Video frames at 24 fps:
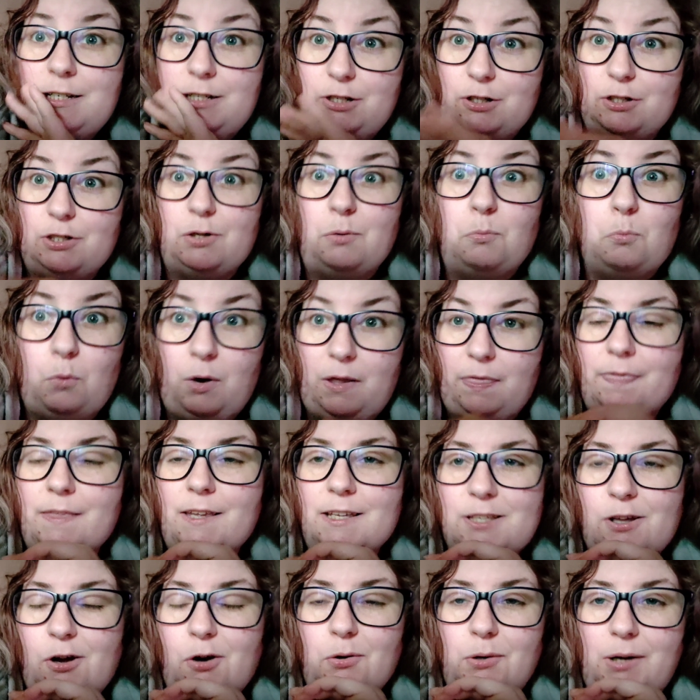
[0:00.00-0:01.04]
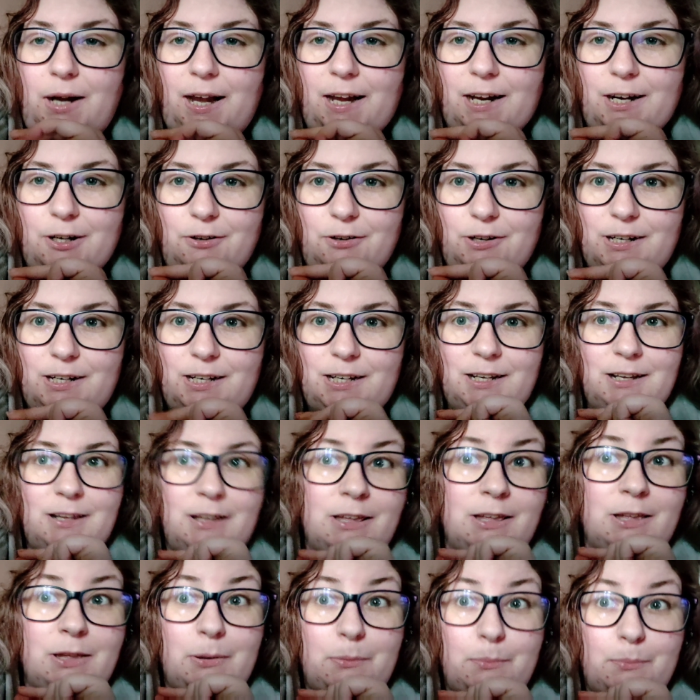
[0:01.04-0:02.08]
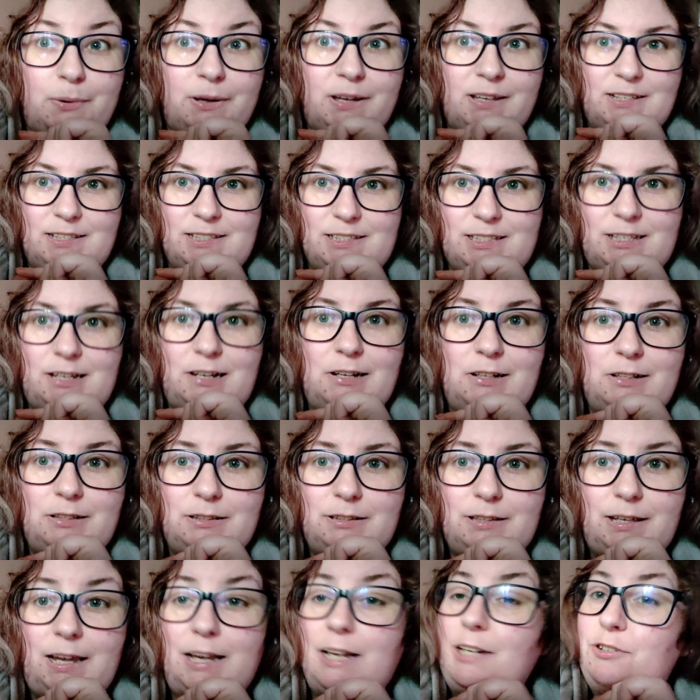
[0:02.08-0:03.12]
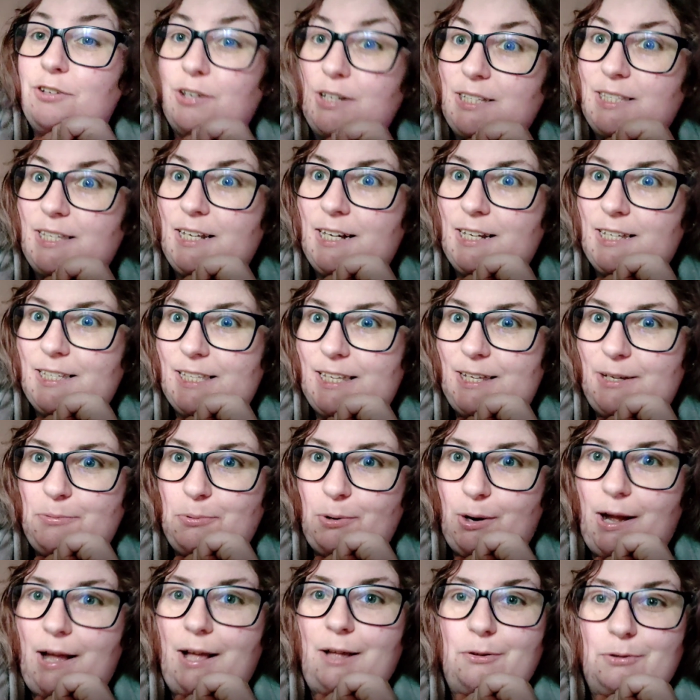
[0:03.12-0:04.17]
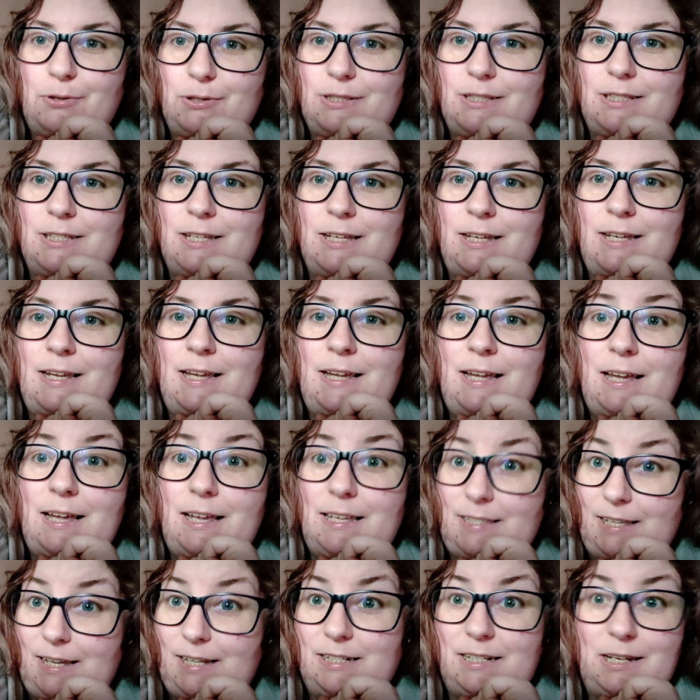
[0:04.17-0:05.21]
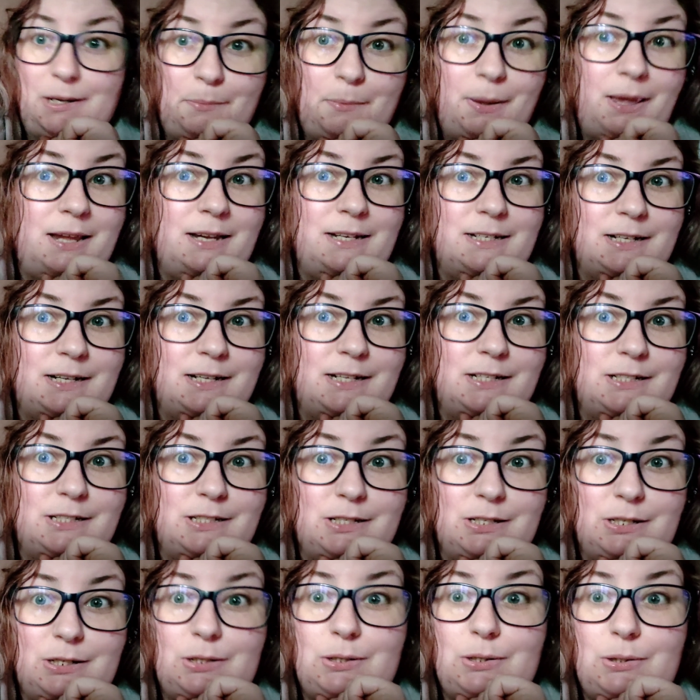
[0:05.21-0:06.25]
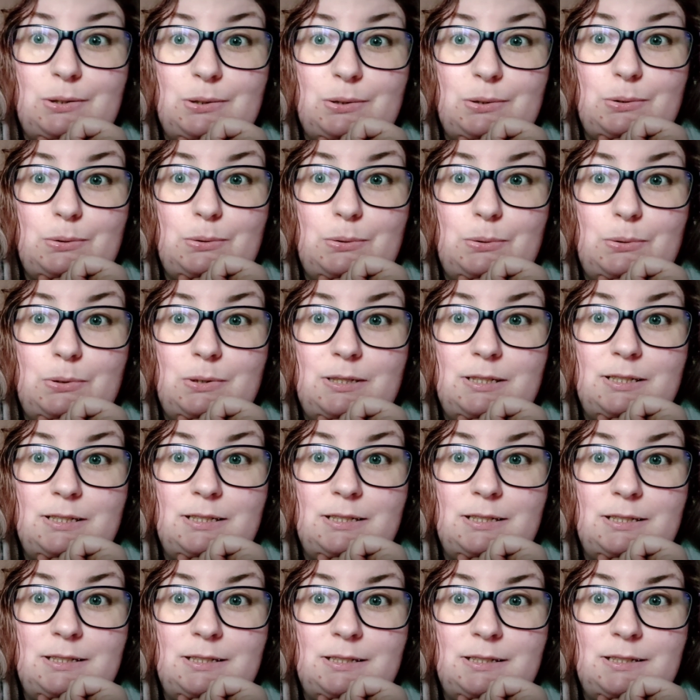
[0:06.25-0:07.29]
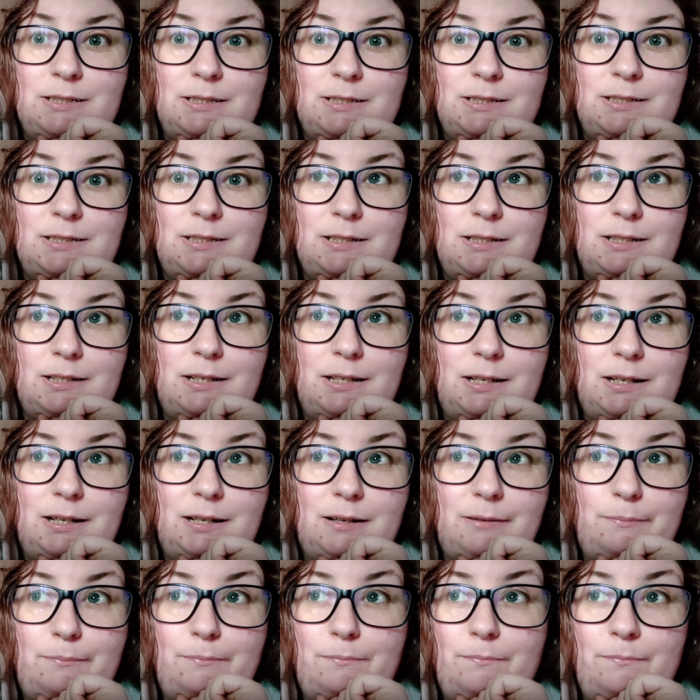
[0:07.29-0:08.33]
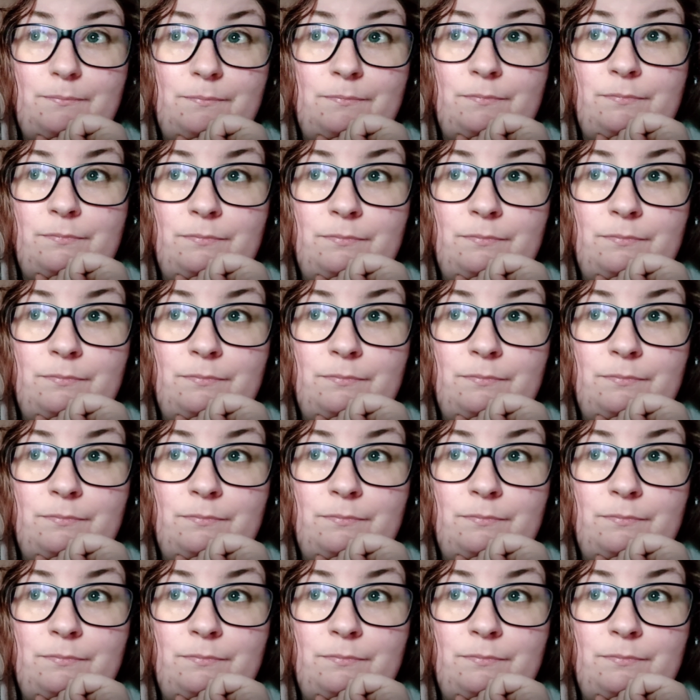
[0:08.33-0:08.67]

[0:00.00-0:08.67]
doesn't win this whole category, but it's still interesting to see what else has actually made it to the